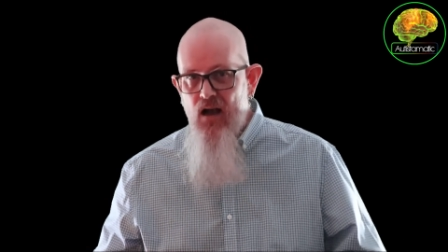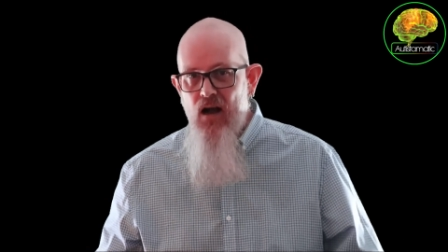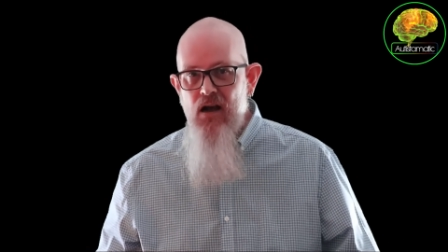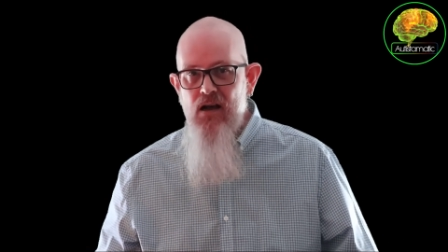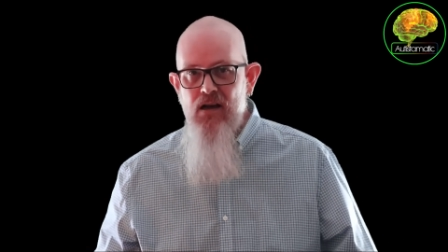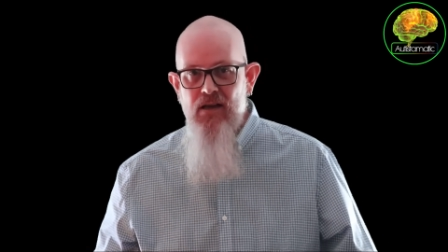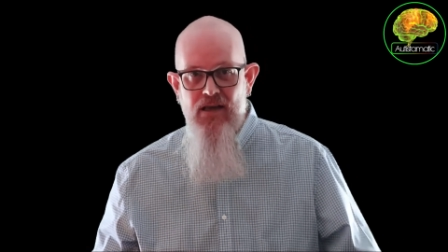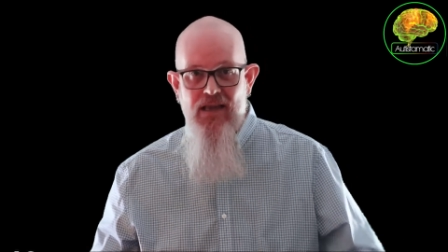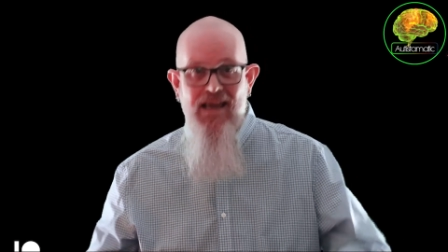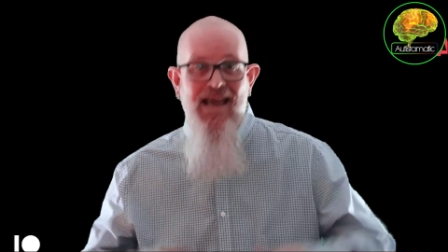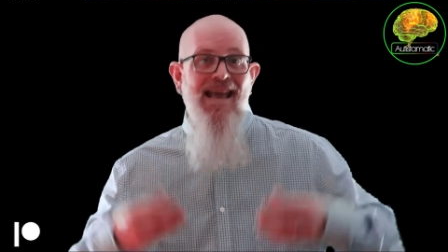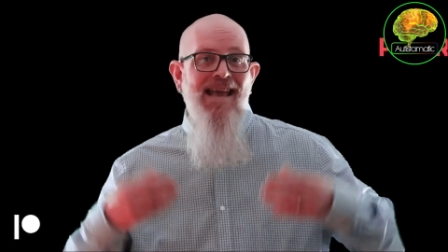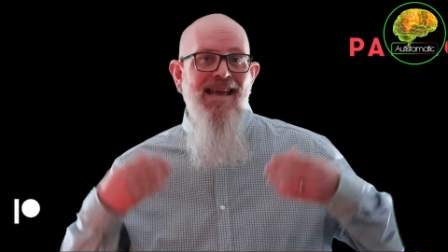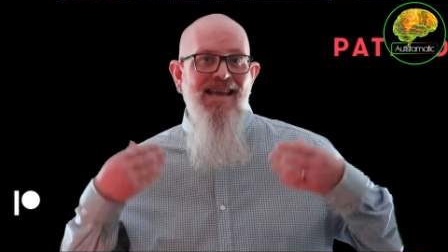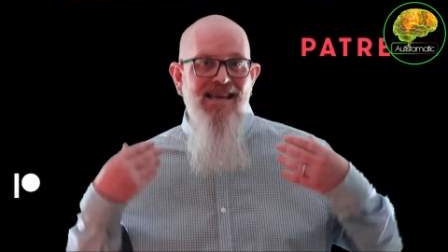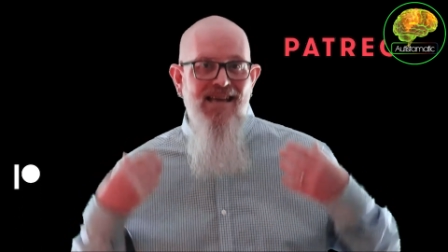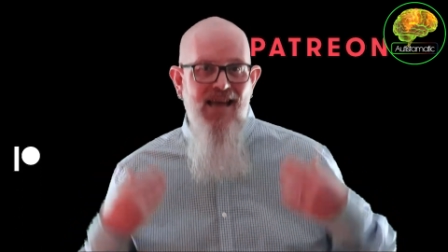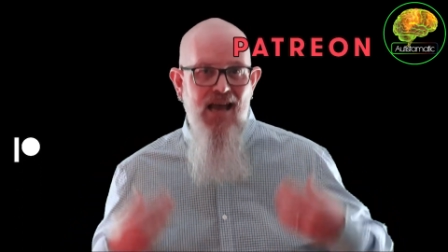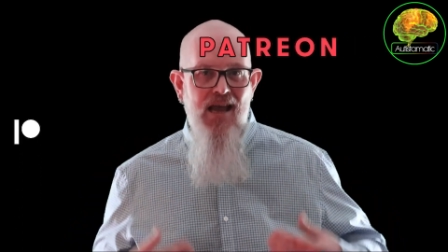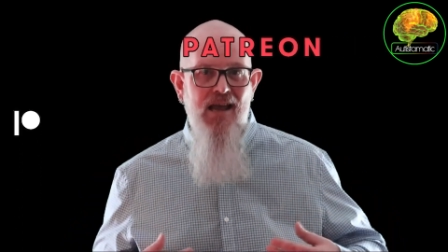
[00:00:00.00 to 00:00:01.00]
I
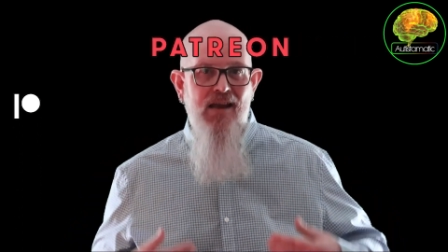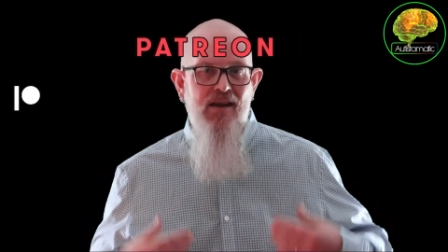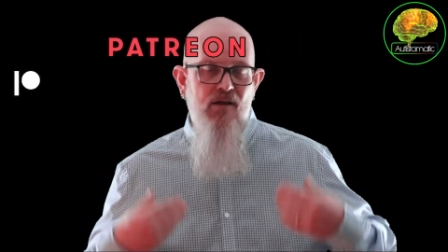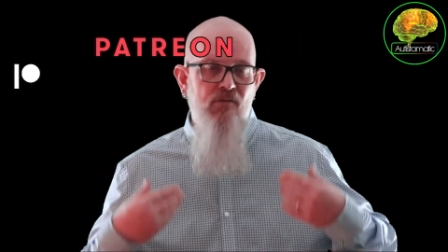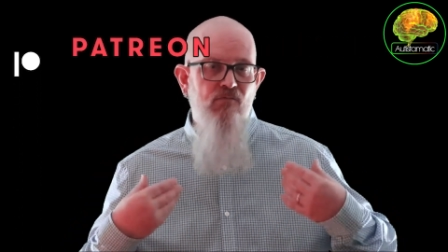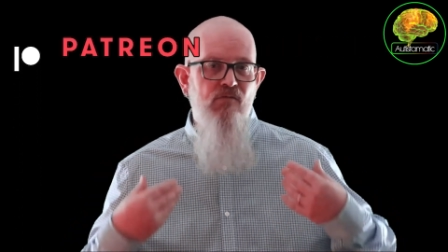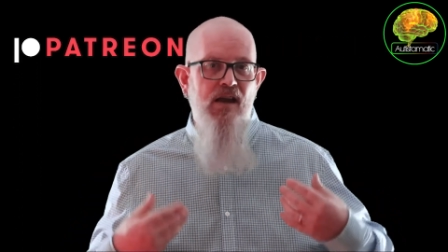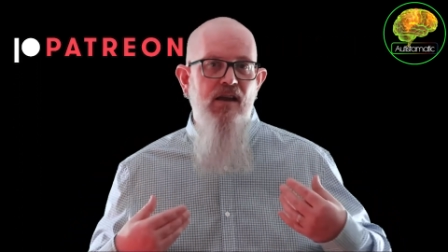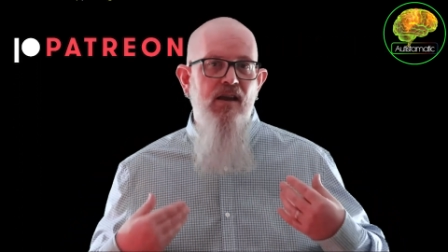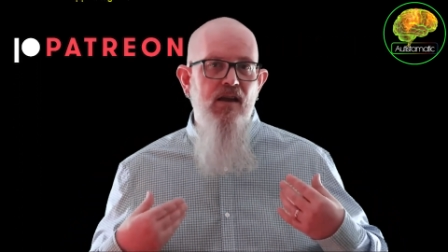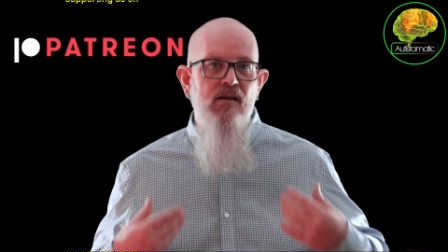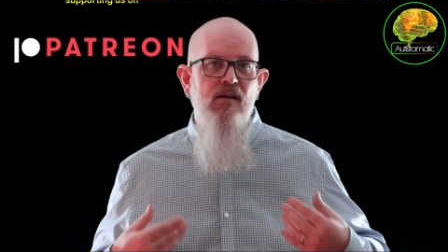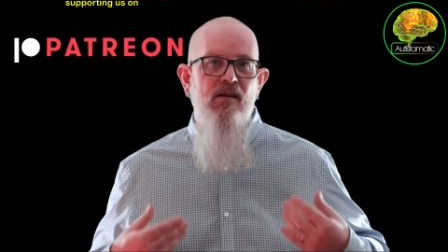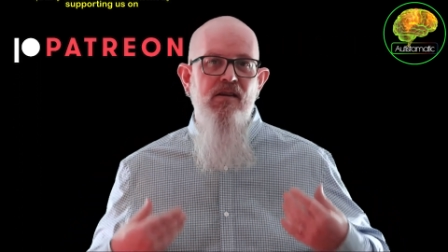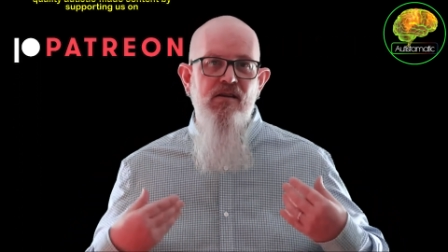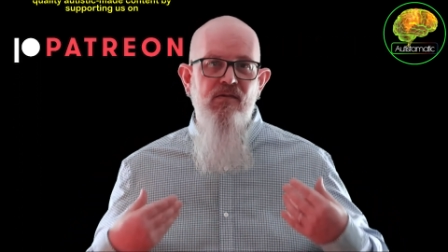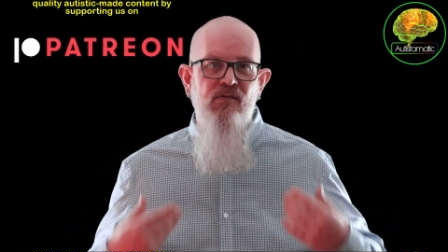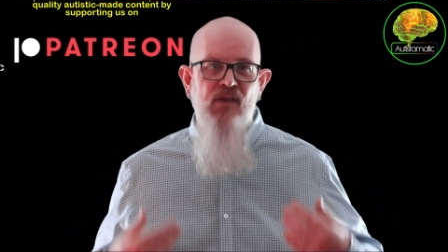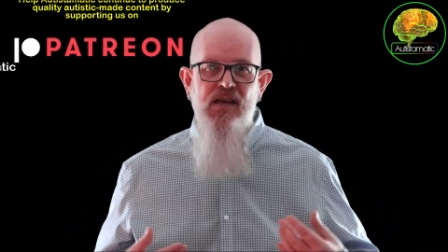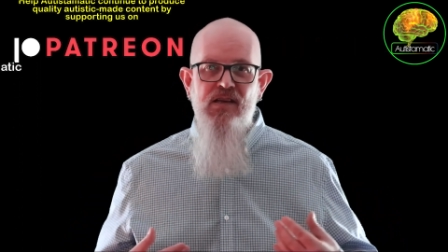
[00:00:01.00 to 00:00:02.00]
can
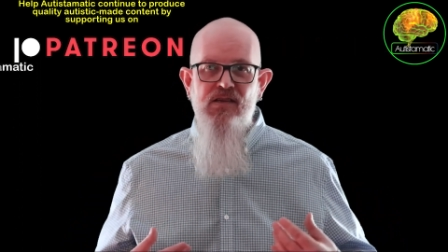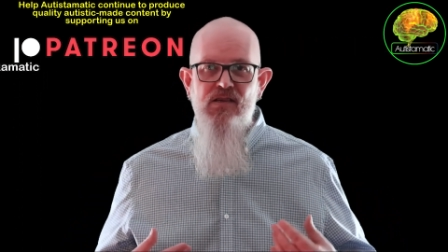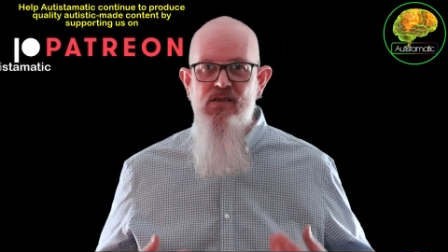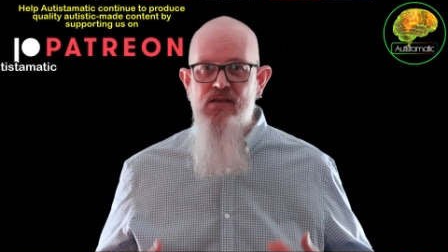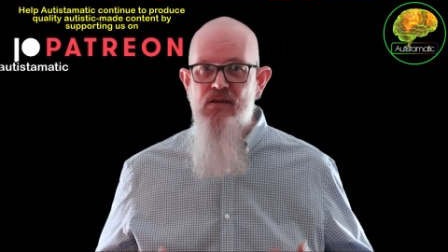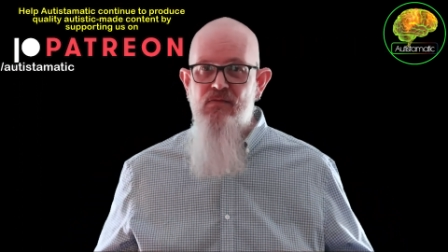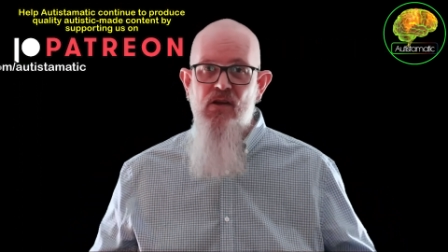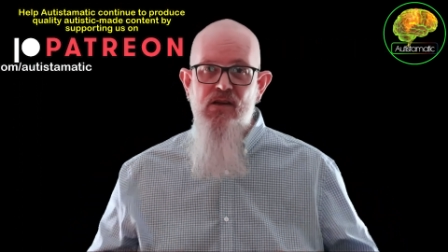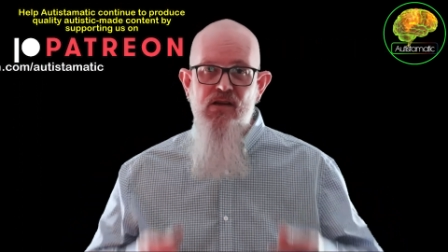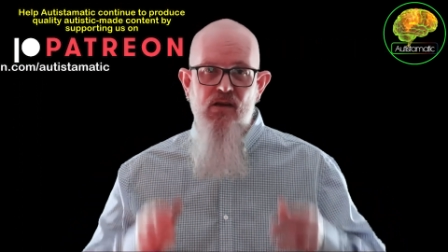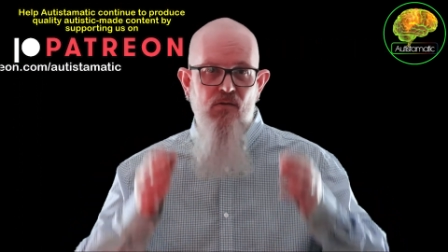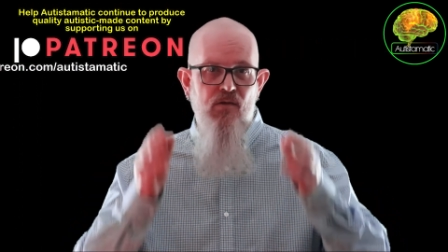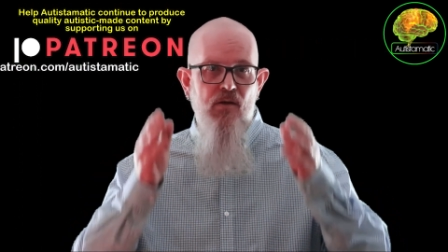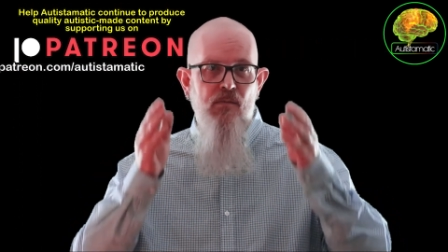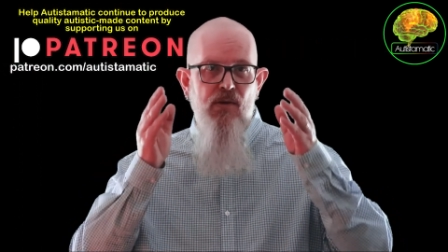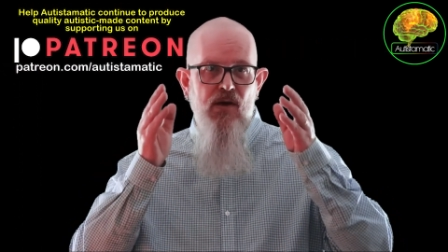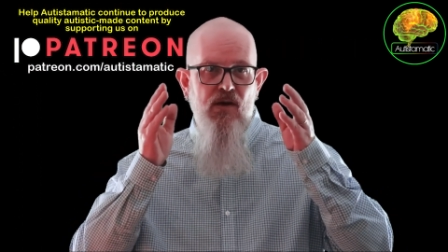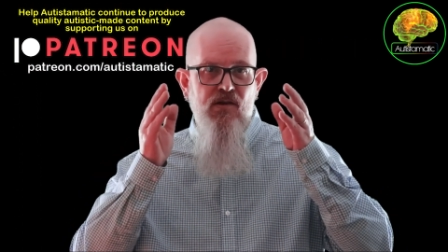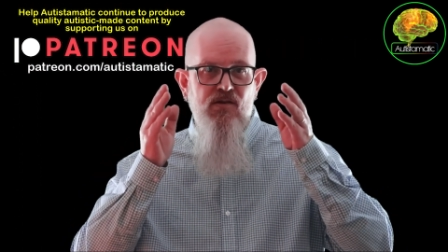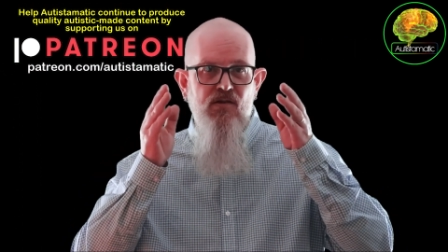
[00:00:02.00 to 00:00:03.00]
recognise faces if I know
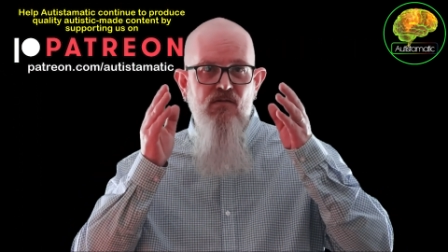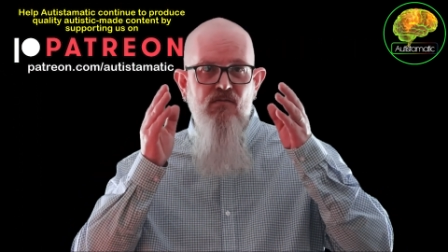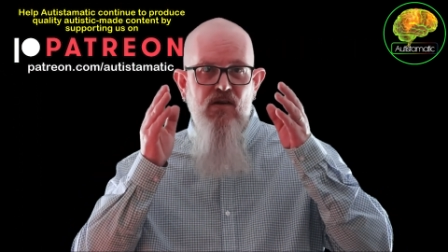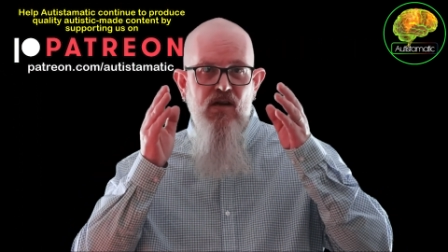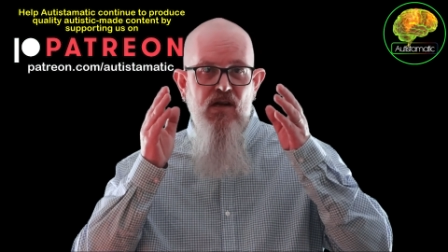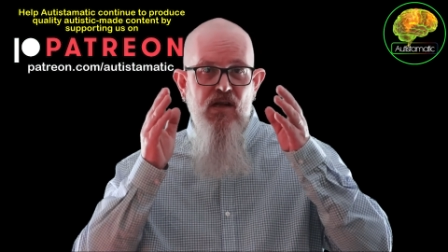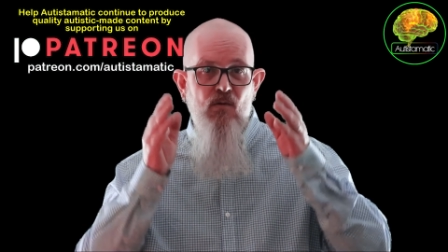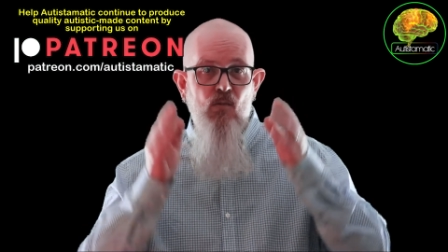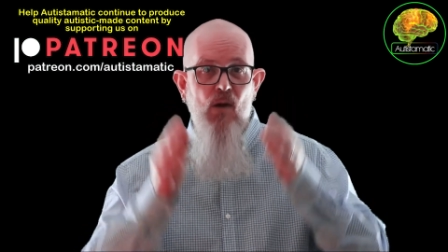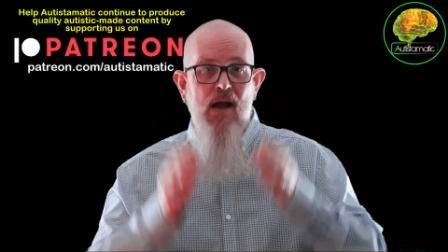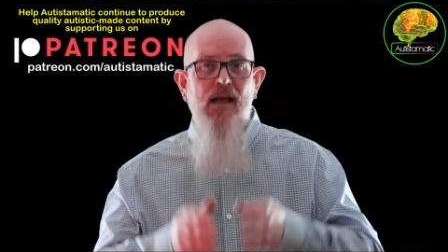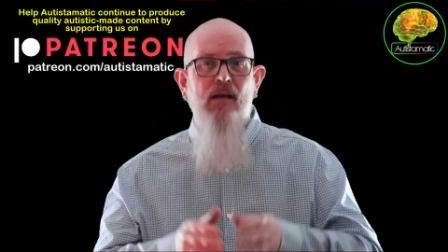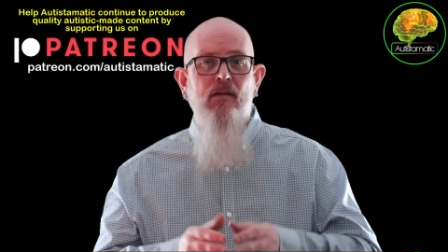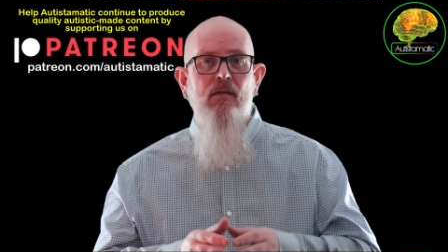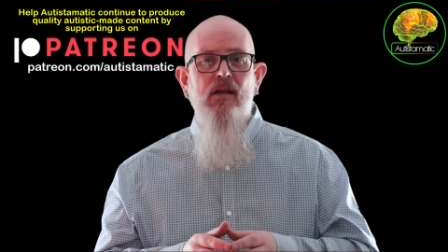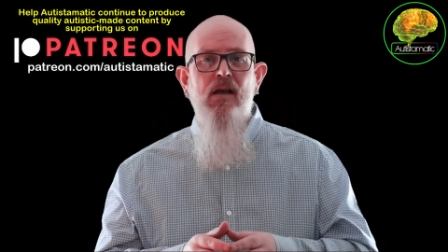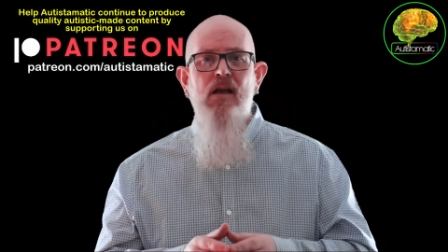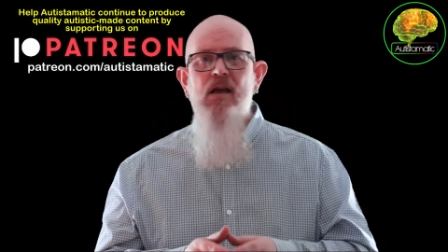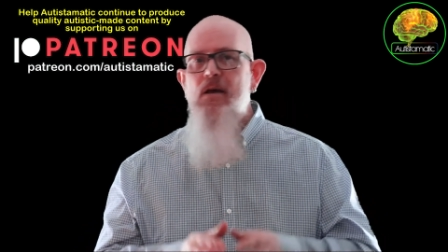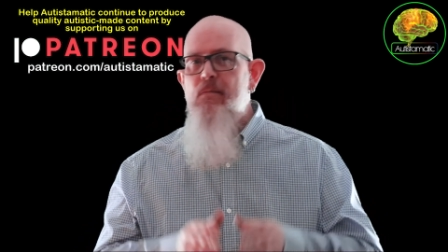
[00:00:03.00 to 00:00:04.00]
the person really
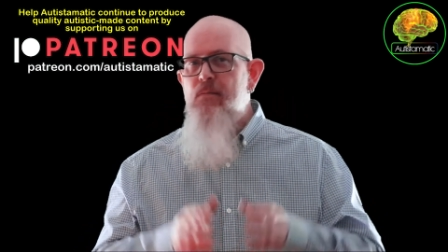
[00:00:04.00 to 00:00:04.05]
well,